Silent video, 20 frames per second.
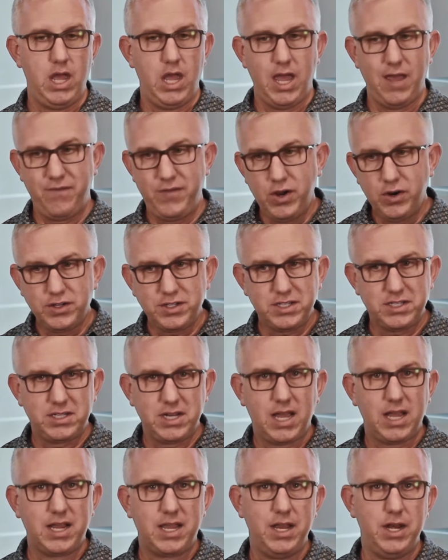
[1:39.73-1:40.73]
If you're
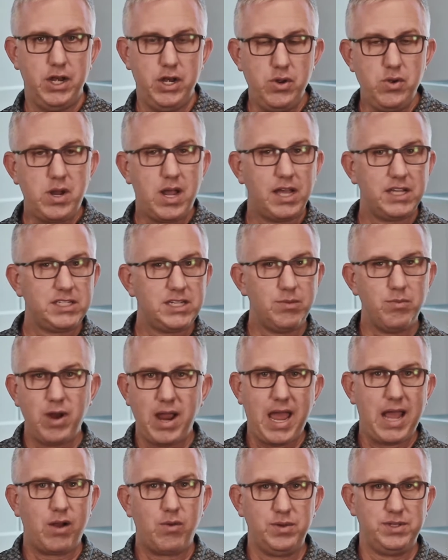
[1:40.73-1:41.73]
stuck in new customer
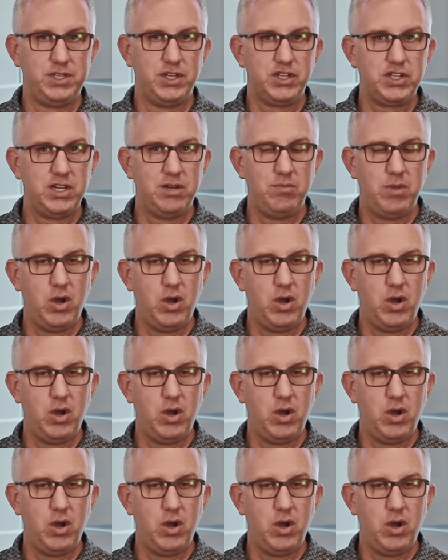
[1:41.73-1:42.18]
acquisition